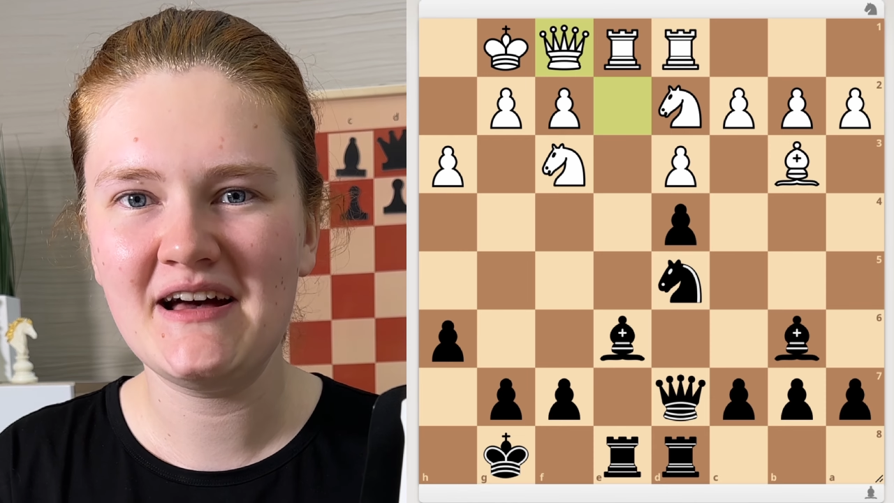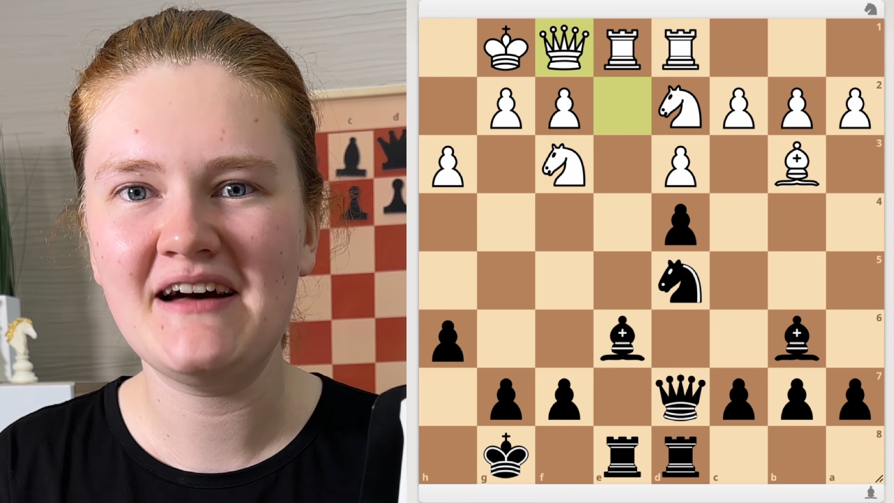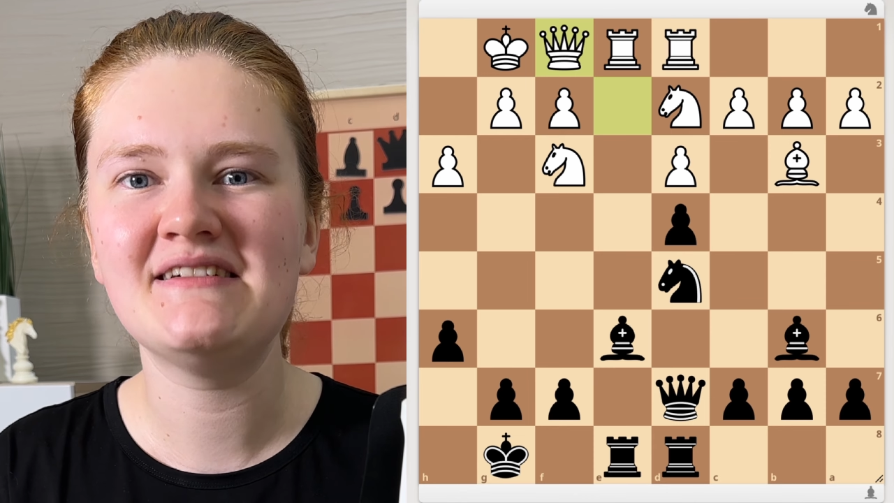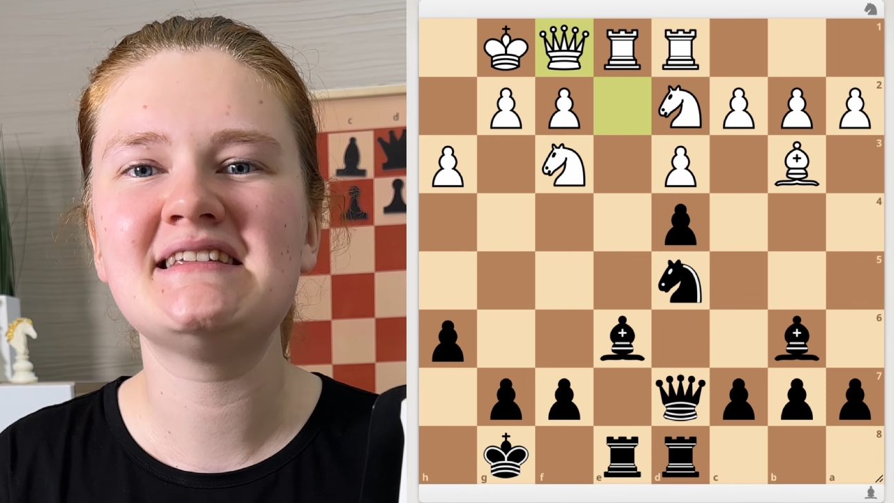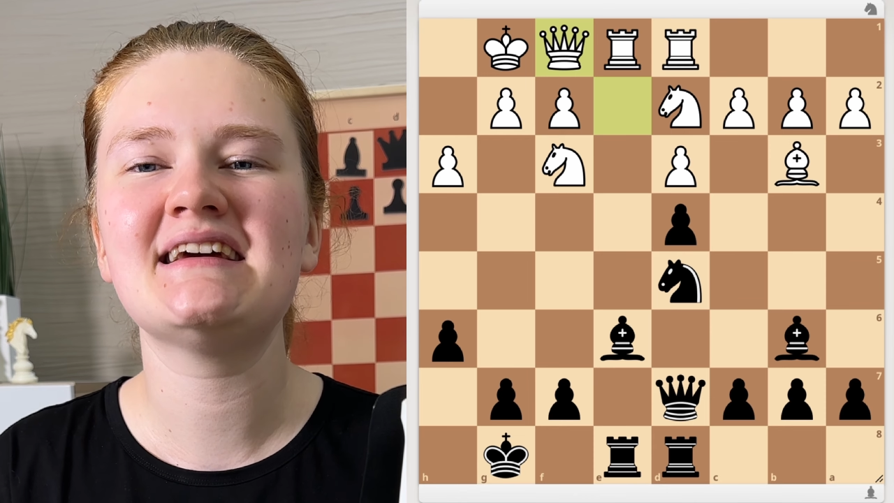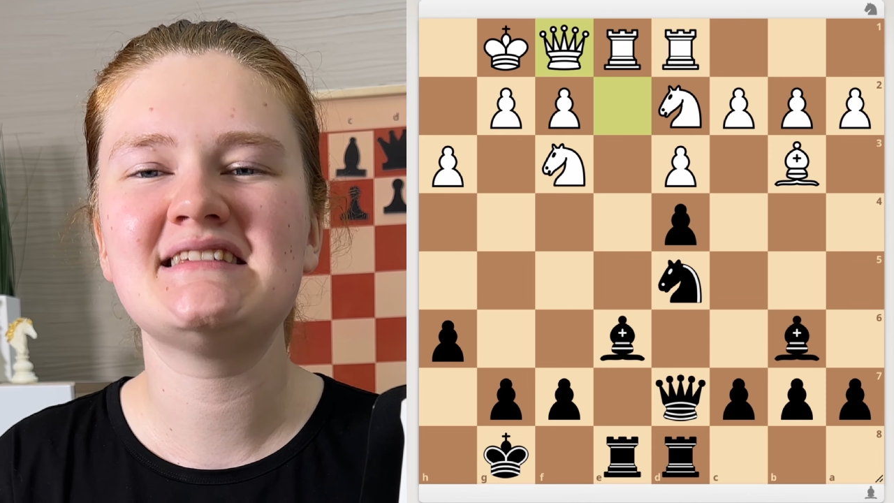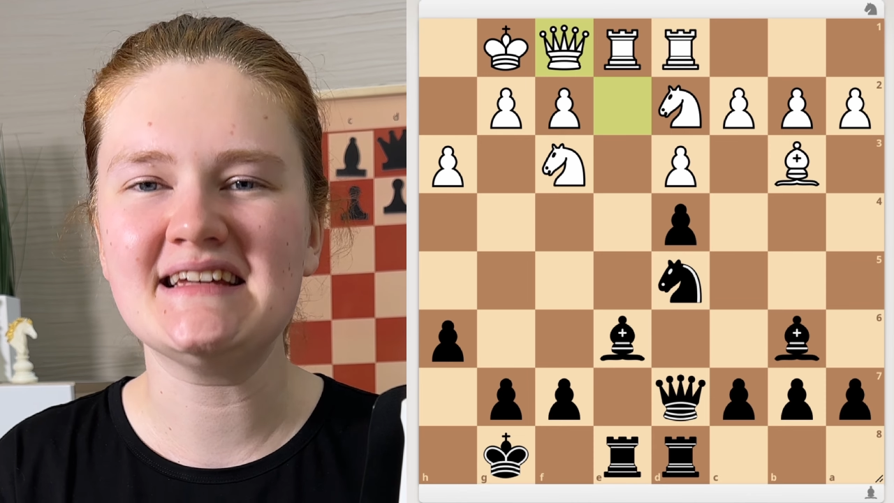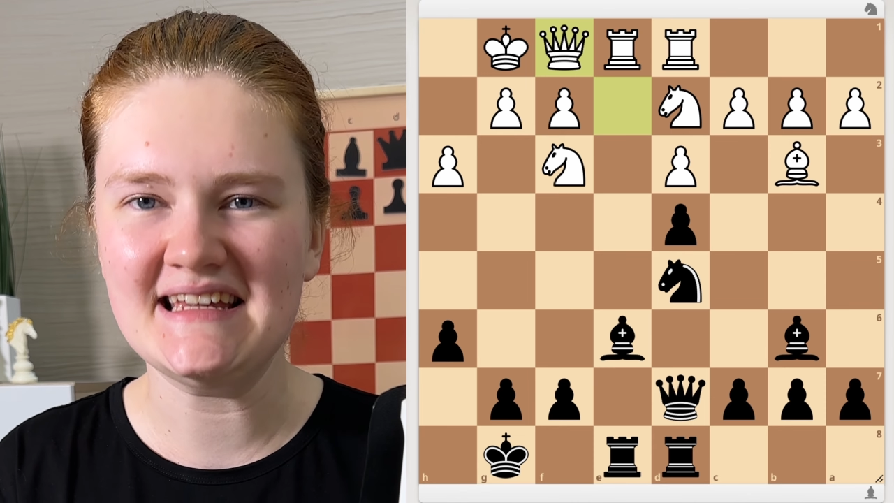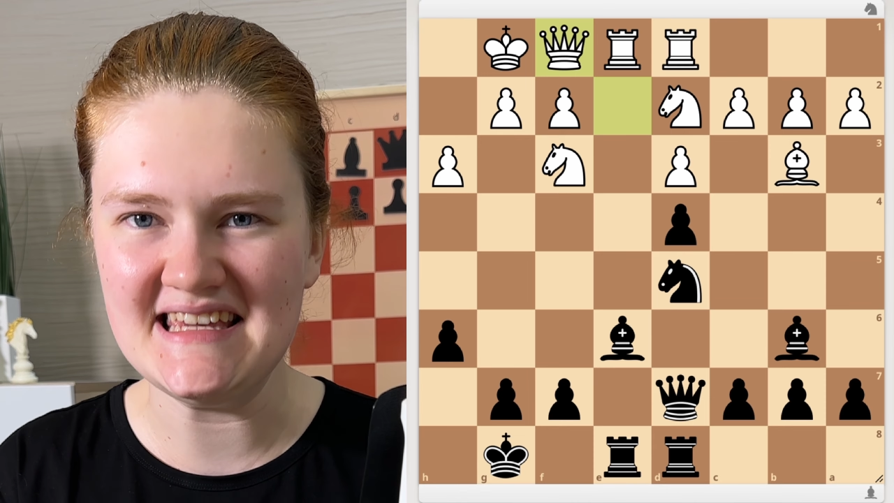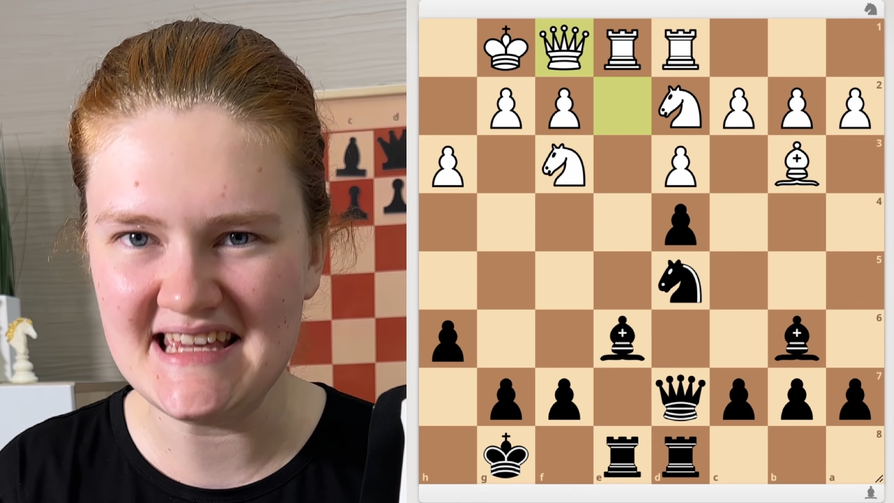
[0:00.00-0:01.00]
we have a
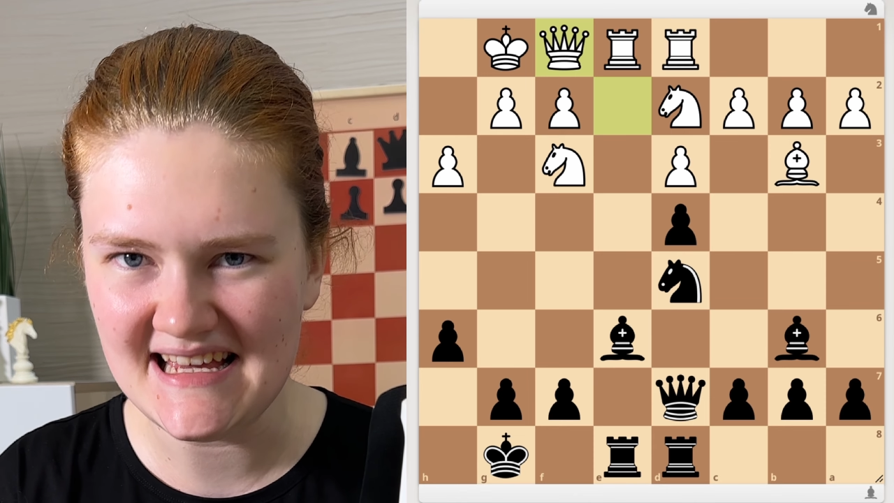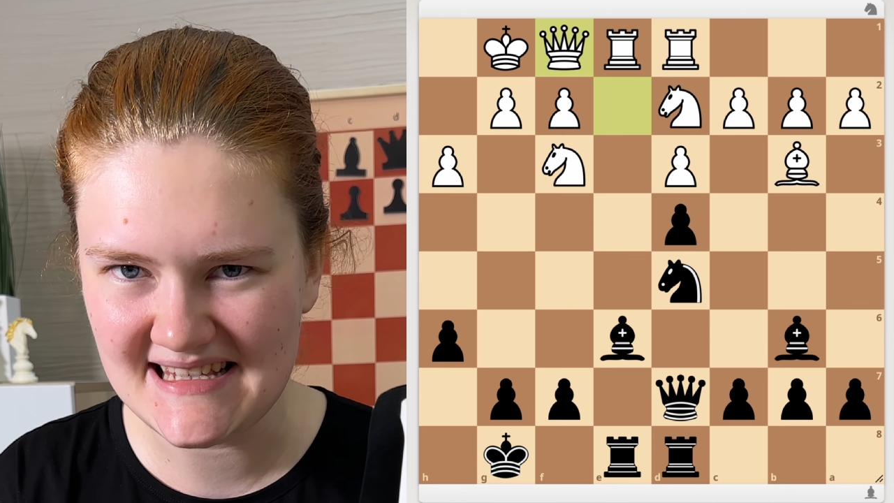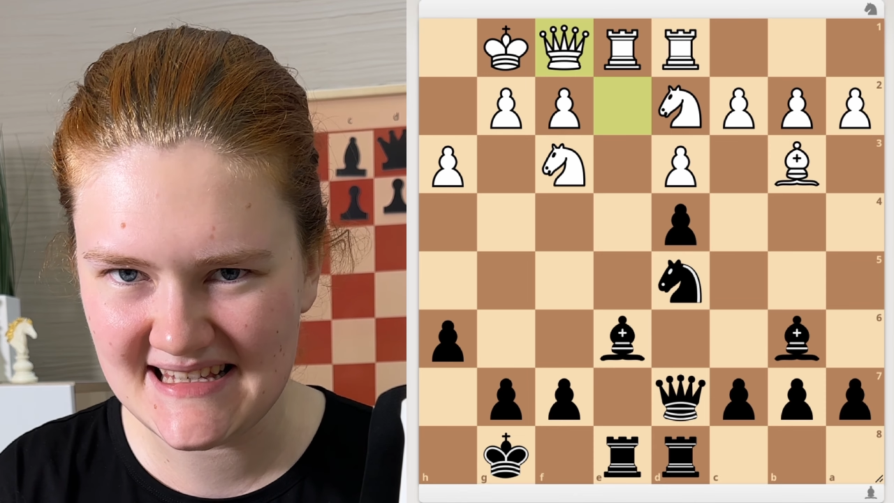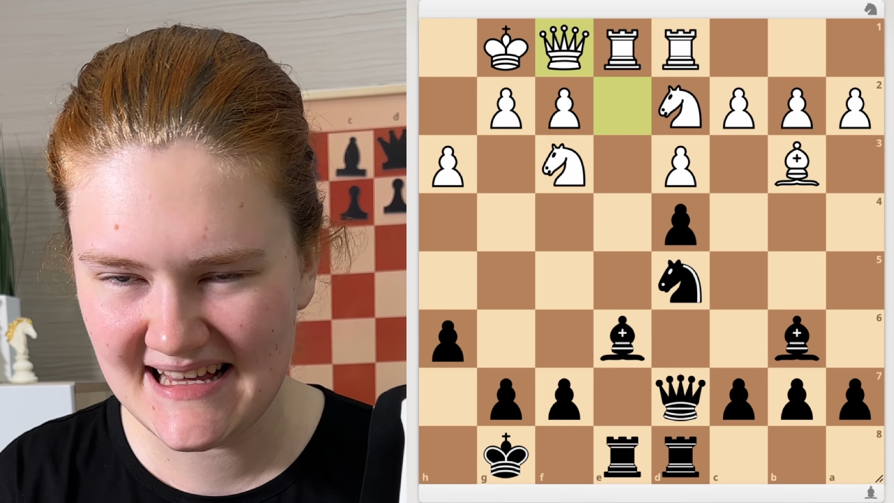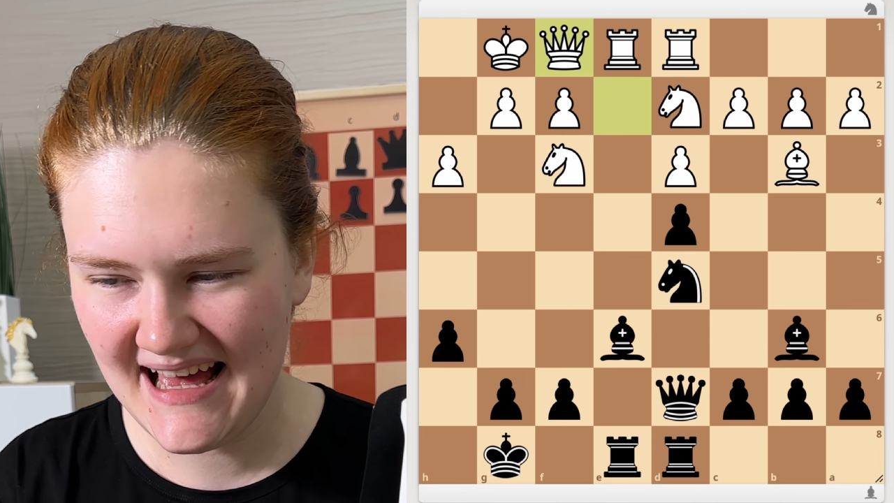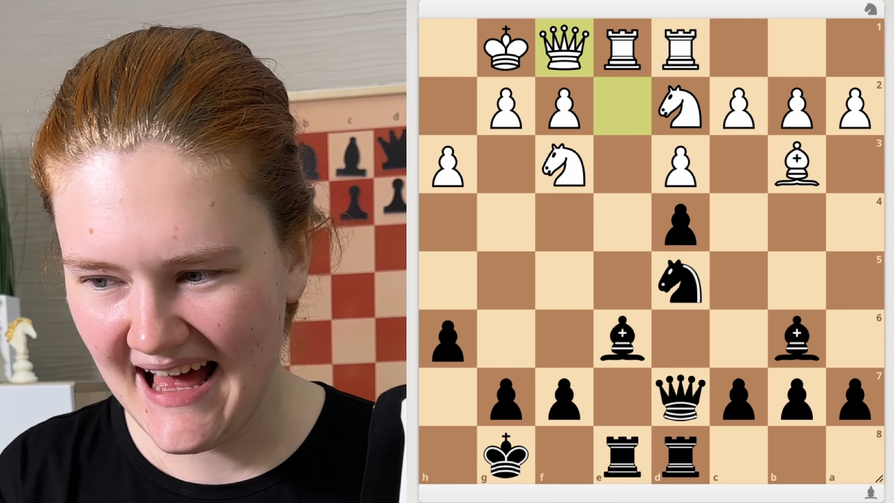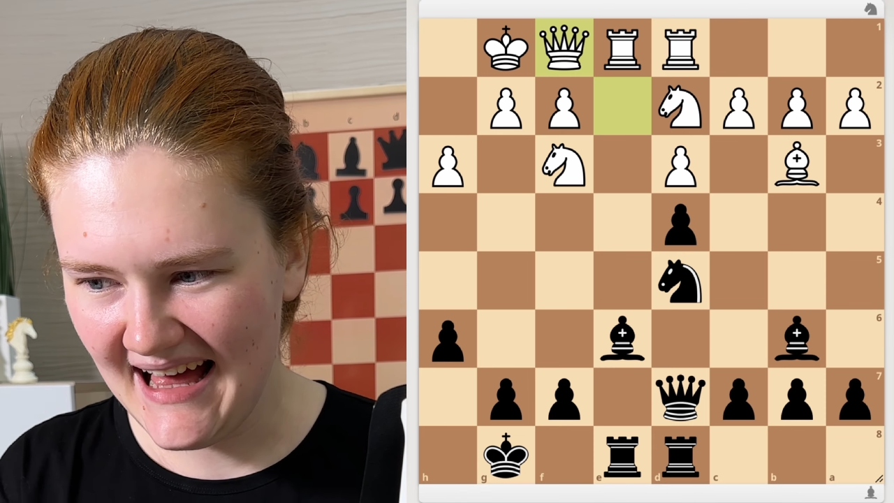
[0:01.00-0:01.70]
tactic, yes.